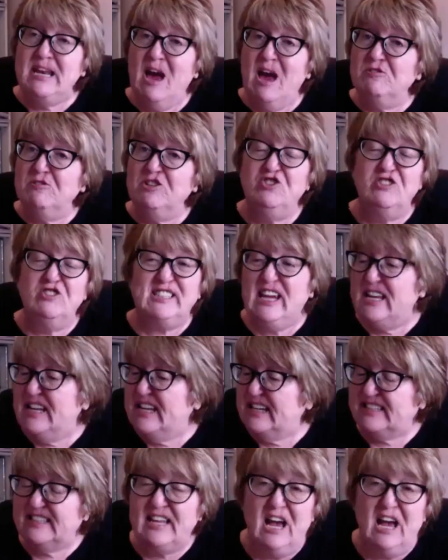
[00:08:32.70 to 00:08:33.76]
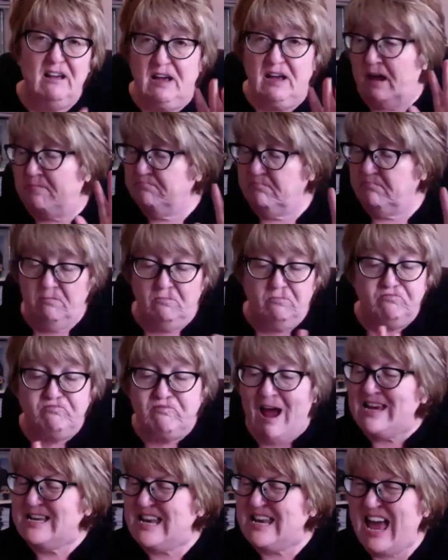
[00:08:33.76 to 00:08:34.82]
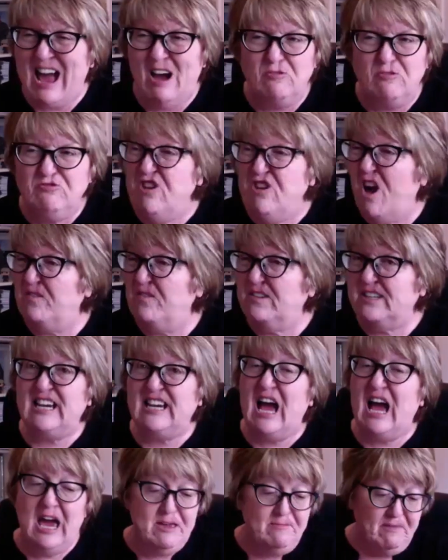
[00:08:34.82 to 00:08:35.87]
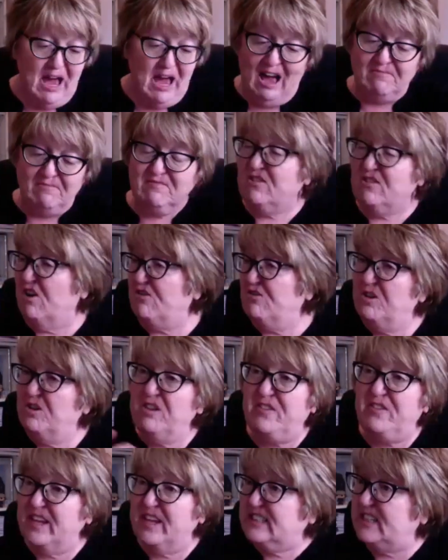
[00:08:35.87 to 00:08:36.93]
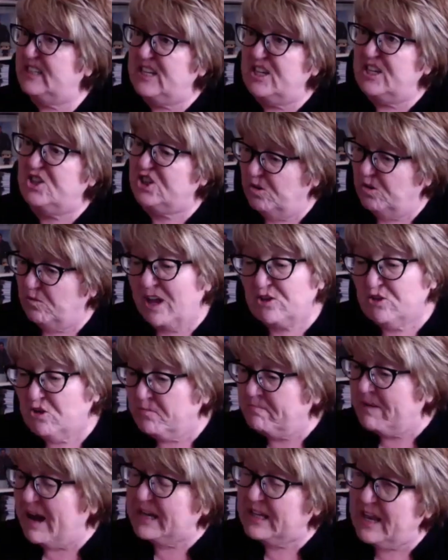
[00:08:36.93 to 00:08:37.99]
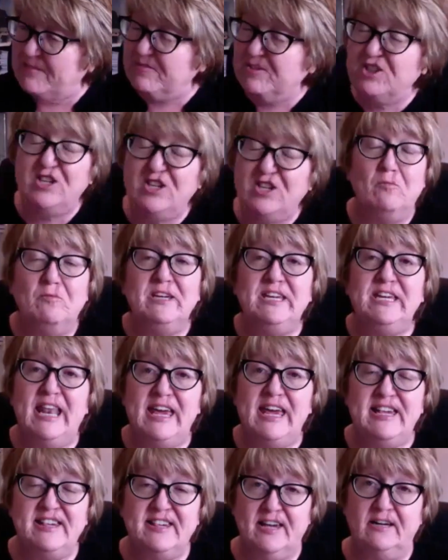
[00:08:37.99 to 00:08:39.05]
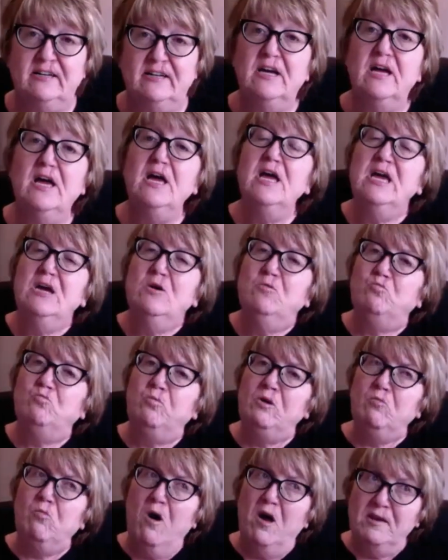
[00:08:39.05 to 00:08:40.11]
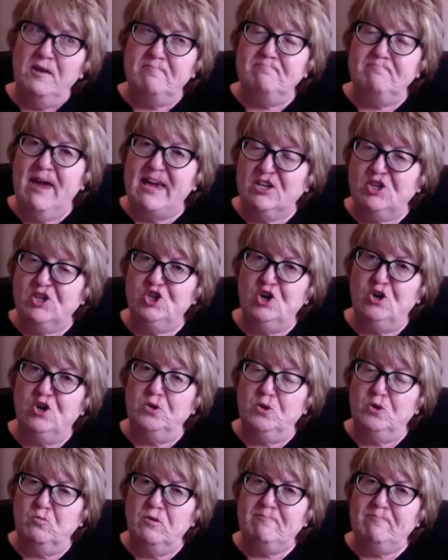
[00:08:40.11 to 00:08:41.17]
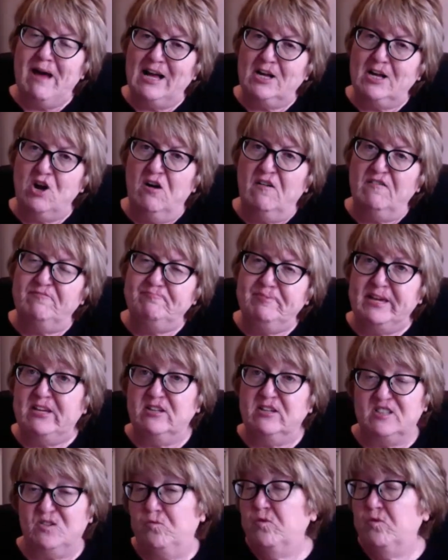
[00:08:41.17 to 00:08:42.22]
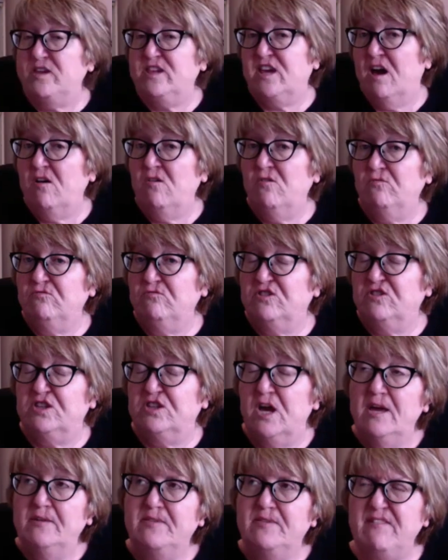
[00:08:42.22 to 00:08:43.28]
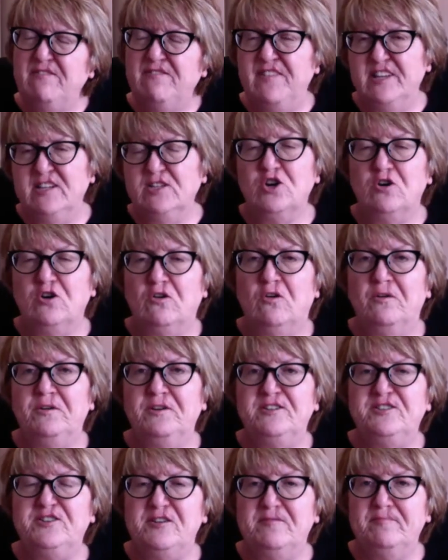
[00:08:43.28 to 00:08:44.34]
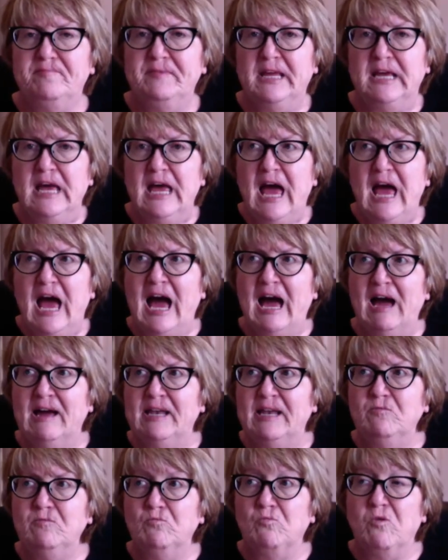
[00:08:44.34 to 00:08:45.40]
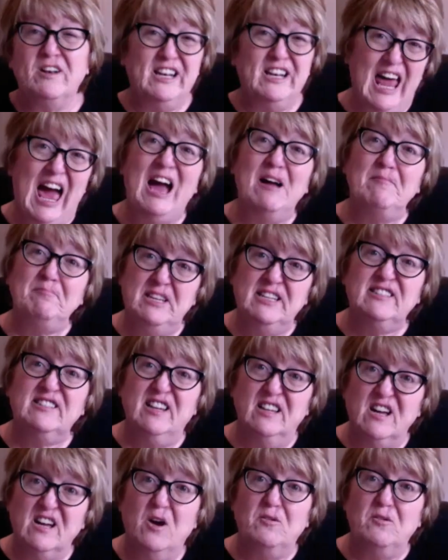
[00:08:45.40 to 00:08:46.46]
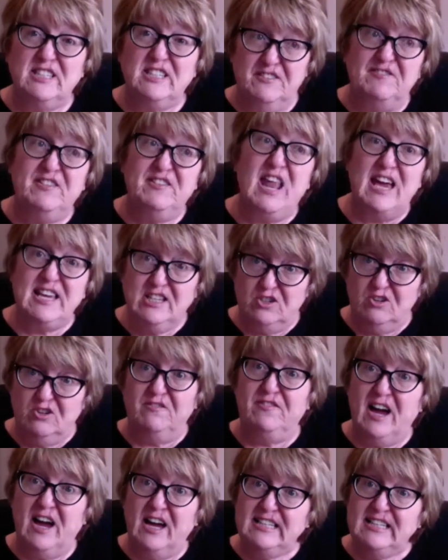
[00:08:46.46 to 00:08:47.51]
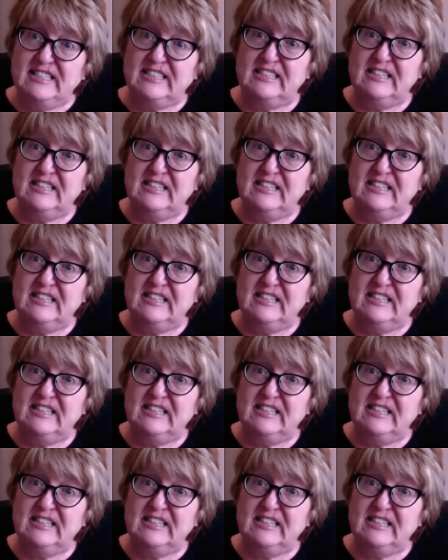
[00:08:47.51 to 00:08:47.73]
I would just say, listen, right now, not the time. I've got other things I need to do. I'll come back and have a chat with you later. We want to make sure that we back off, because if we don't, they feel cornered. And what will happen is they'll go into flight or fight.